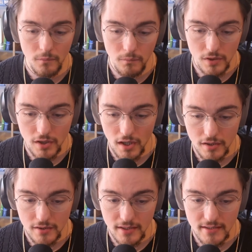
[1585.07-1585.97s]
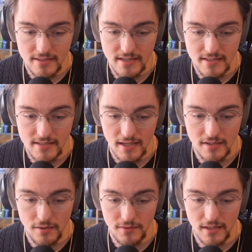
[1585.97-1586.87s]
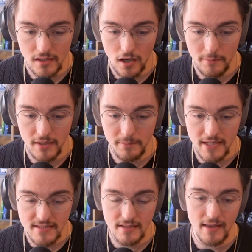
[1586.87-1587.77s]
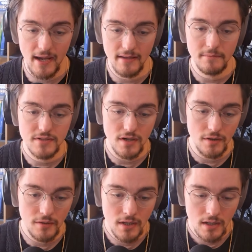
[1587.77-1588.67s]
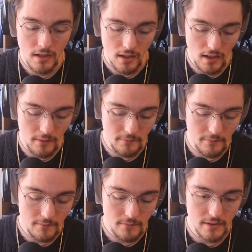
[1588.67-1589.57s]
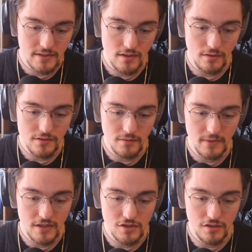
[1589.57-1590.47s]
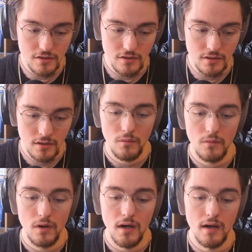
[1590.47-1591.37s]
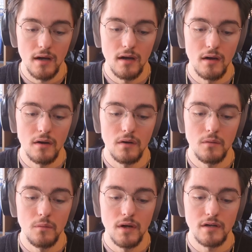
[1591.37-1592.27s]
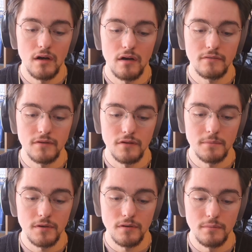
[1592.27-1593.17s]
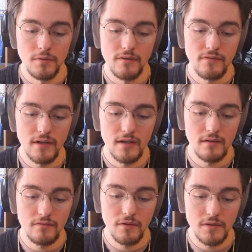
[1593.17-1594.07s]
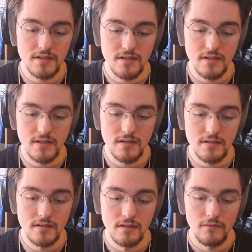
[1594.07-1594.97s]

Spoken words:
We're not cooking in the sense that I don't think it copy and pasted that. So let's also make sure one offer per briefing focuses